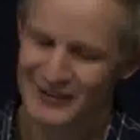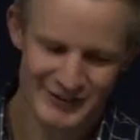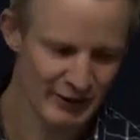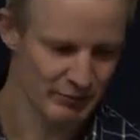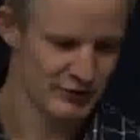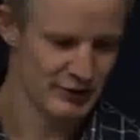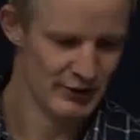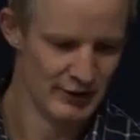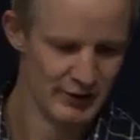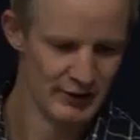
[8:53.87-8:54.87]
Except
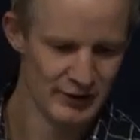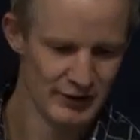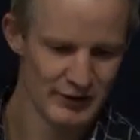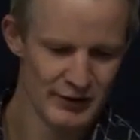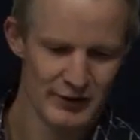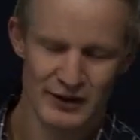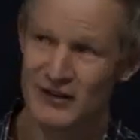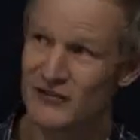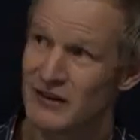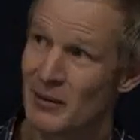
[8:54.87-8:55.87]

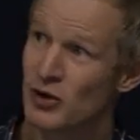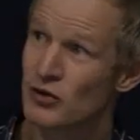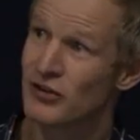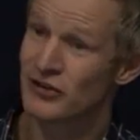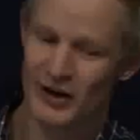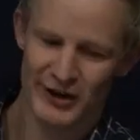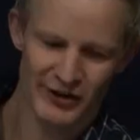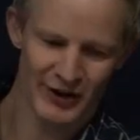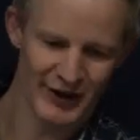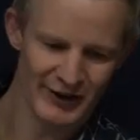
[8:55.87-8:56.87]
inflammatory
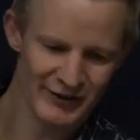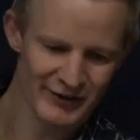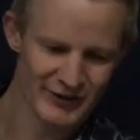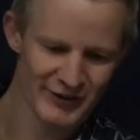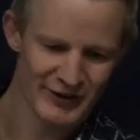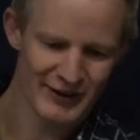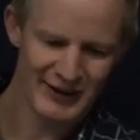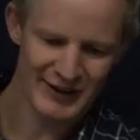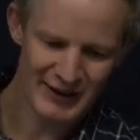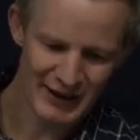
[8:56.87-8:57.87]
cytokines
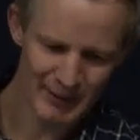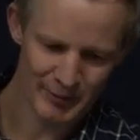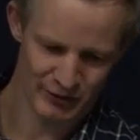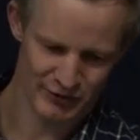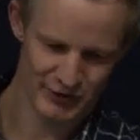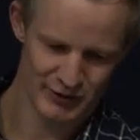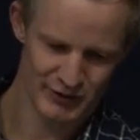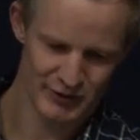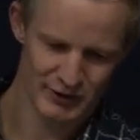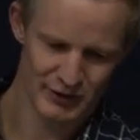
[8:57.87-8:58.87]
inhibit
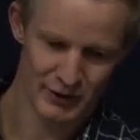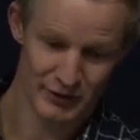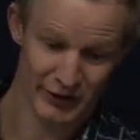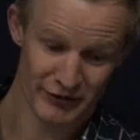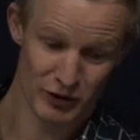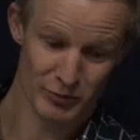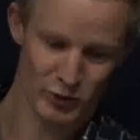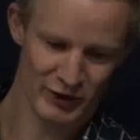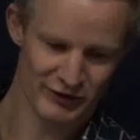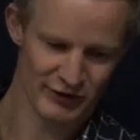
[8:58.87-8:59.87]

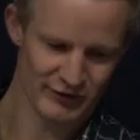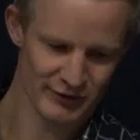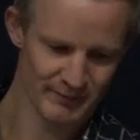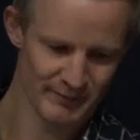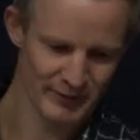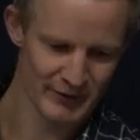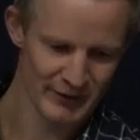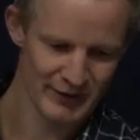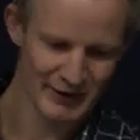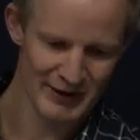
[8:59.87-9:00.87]
erythropoiesis.
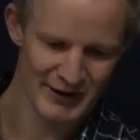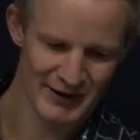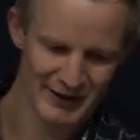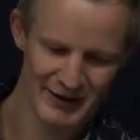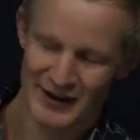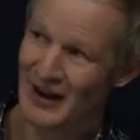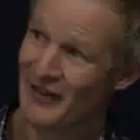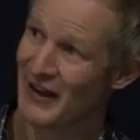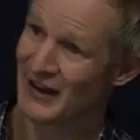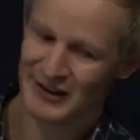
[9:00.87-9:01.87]

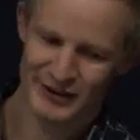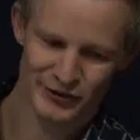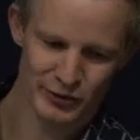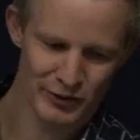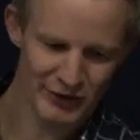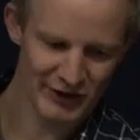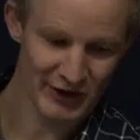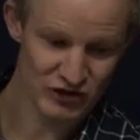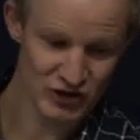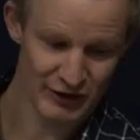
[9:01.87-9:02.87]
And that leads to a
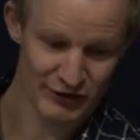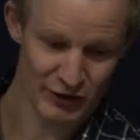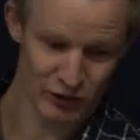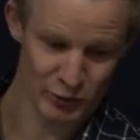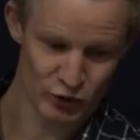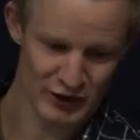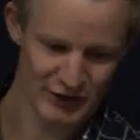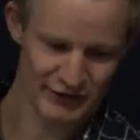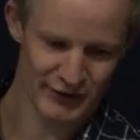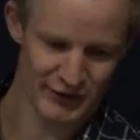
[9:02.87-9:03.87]
reduction in soluble
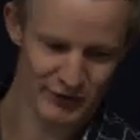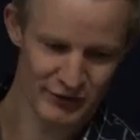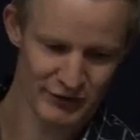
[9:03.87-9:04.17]
transferrin